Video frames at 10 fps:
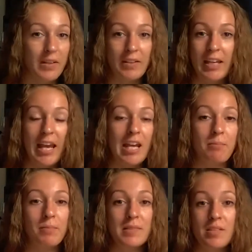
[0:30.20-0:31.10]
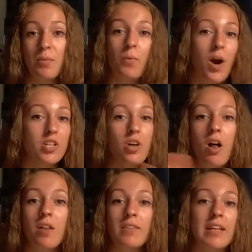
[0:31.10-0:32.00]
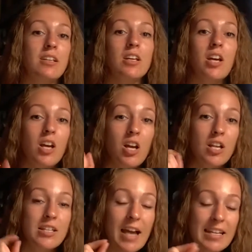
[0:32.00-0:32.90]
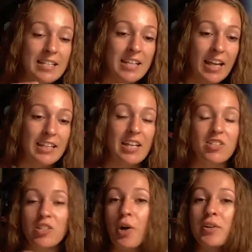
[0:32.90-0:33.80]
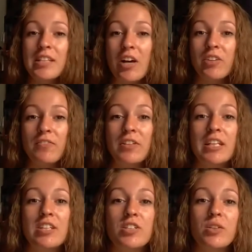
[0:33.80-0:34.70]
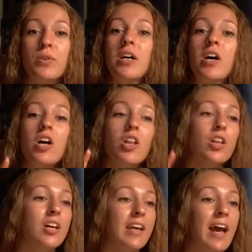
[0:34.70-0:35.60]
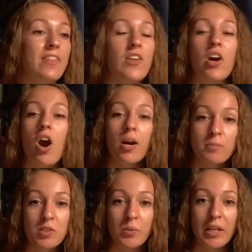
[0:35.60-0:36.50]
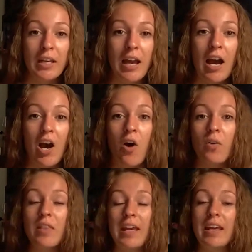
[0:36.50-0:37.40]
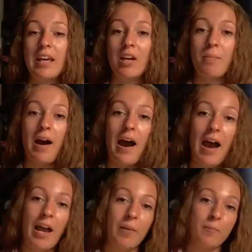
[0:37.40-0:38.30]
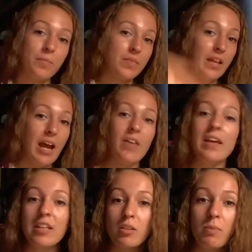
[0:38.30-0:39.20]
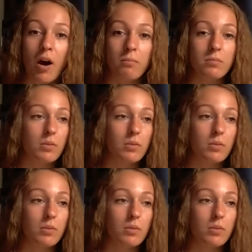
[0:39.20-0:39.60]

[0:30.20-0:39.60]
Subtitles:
games, watch all of it, dissect it, slow it down if you need to. Look at their arm swing, how they get up high, how they hit the ball.